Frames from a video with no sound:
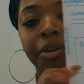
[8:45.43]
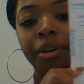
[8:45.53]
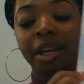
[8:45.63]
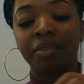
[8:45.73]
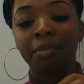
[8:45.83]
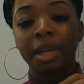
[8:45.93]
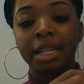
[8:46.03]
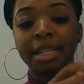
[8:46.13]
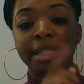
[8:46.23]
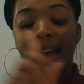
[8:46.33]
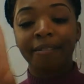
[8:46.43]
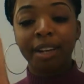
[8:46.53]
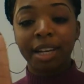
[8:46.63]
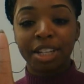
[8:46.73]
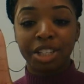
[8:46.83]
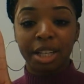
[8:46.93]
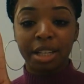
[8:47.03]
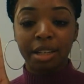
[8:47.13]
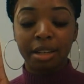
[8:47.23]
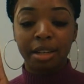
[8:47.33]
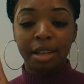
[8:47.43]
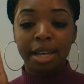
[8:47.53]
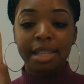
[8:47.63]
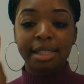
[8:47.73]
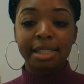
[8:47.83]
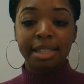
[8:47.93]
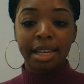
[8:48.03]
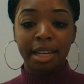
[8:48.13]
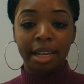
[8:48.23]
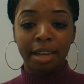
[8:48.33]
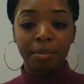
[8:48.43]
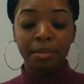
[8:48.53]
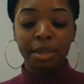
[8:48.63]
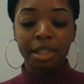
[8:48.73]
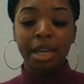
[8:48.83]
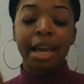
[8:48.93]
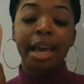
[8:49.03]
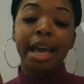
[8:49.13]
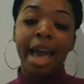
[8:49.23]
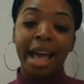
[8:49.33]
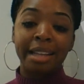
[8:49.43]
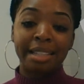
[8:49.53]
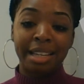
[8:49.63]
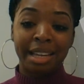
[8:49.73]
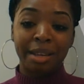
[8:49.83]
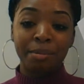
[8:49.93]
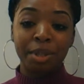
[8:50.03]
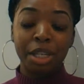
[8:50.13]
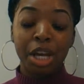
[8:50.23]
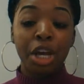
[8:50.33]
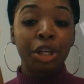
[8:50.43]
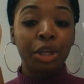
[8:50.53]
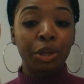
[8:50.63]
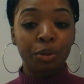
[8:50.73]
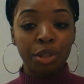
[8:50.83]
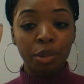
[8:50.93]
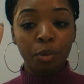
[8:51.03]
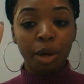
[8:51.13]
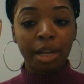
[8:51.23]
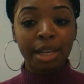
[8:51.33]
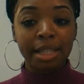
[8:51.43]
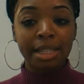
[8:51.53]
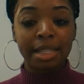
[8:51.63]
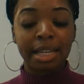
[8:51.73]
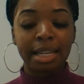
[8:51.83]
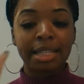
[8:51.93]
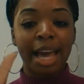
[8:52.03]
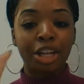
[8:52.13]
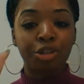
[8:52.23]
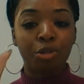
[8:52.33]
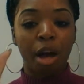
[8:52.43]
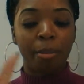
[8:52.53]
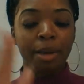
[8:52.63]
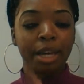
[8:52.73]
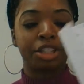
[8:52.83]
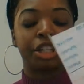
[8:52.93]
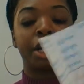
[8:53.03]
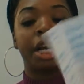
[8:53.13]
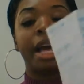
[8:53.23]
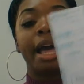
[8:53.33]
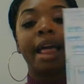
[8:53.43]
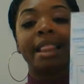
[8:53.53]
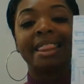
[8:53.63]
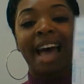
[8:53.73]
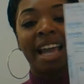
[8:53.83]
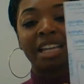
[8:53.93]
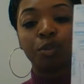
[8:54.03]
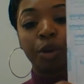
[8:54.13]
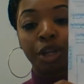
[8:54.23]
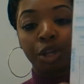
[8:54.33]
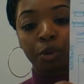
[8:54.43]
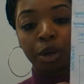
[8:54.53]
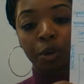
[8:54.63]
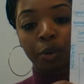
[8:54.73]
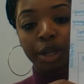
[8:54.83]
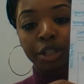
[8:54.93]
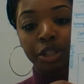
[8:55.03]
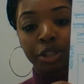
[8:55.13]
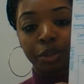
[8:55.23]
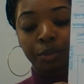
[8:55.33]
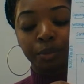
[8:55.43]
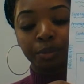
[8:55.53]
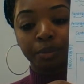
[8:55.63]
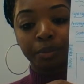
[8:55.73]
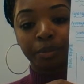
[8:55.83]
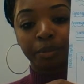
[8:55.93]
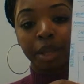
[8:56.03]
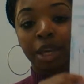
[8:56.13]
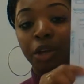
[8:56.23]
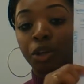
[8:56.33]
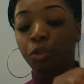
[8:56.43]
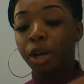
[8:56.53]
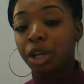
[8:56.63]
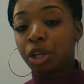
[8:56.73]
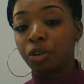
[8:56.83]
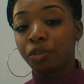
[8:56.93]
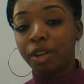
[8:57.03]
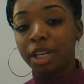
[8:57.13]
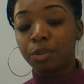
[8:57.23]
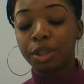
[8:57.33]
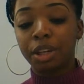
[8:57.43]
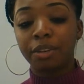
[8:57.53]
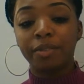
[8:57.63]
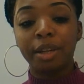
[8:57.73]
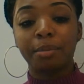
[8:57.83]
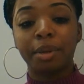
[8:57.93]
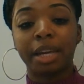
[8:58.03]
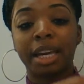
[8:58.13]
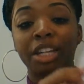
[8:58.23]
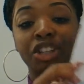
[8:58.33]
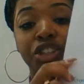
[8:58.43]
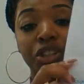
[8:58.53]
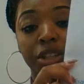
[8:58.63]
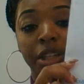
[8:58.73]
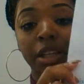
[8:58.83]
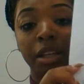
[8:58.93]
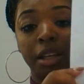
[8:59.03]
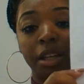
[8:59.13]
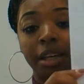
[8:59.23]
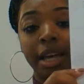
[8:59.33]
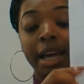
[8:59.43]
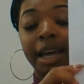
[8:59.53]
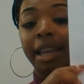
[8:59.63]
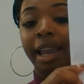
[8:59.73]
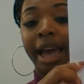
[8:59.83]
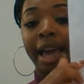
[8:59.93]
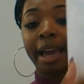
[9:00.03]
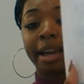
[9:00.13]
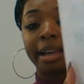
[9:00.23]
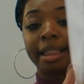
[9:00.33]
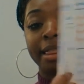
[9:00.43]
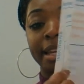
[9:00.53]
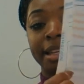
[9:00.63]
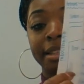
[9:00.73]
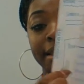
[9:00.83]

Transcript: give me the definition, synonyms, antonyms, use the word in a sentence, and draw a picture. That is what you are going to do. When you finish with your flip book, it should look like this,